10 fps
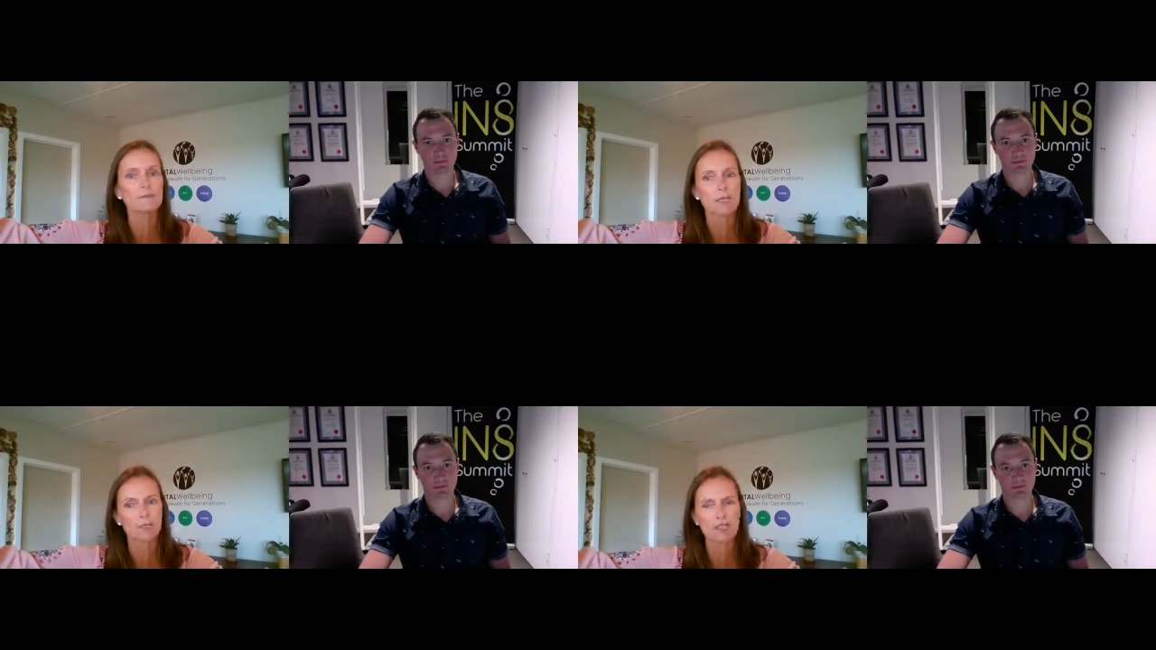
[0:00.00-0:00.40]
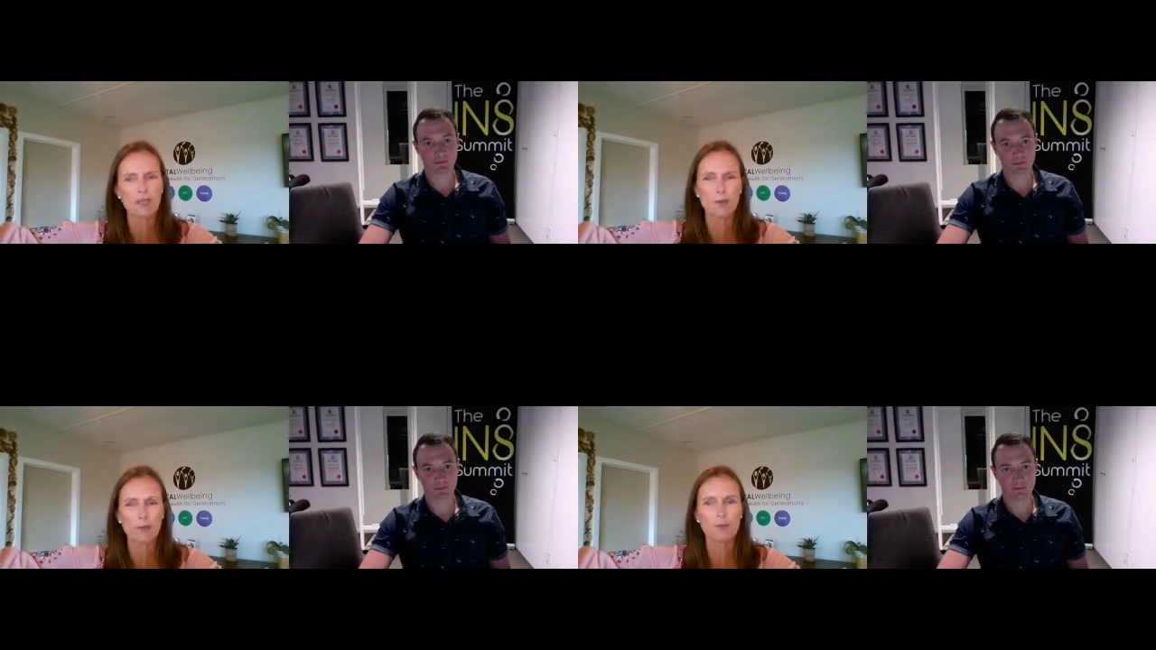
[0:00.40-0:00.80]
Speaker 1: I'd say
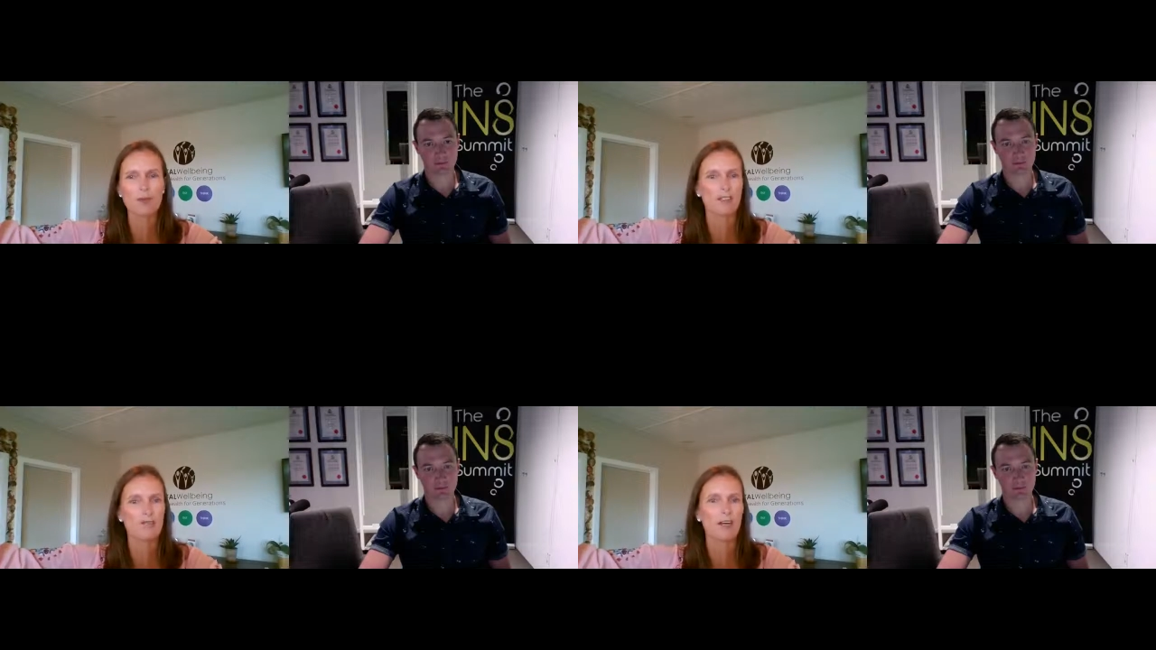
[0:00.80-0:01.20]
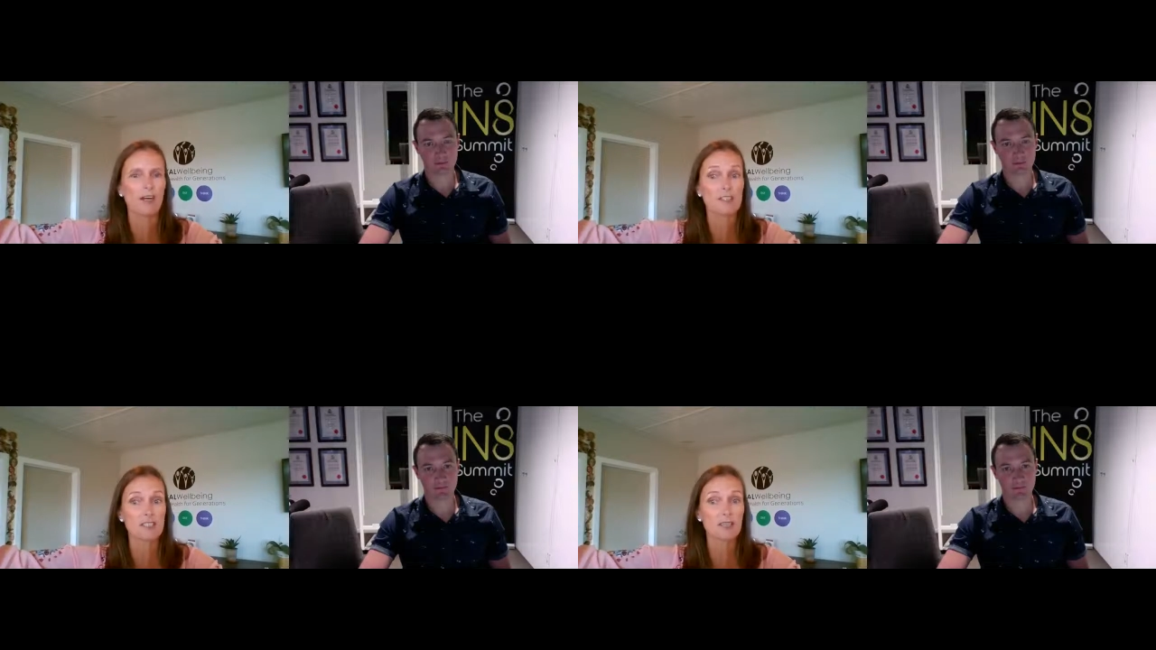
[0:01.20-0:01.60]
probably in the next five
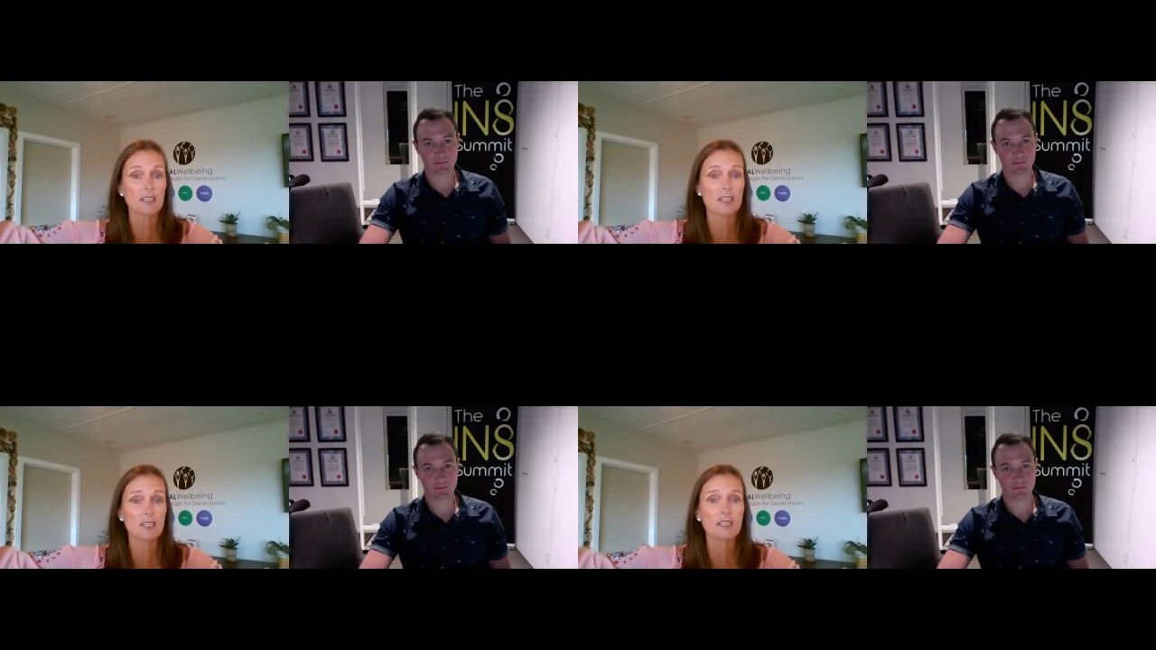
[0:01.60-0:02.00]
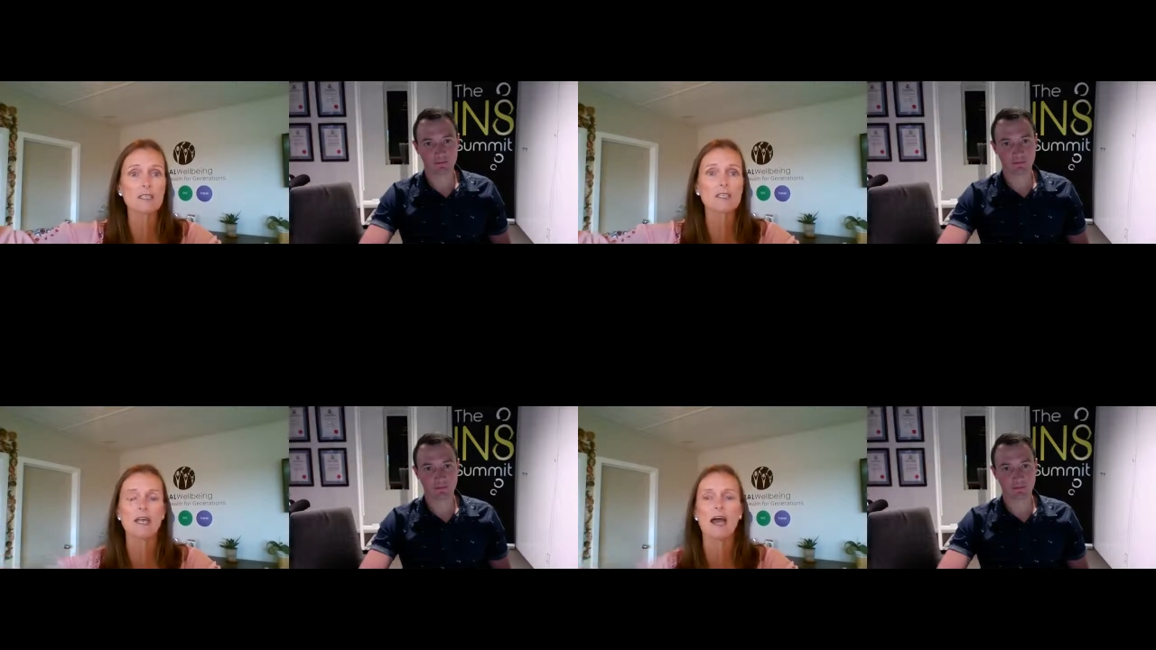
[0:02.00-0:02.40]
seven years,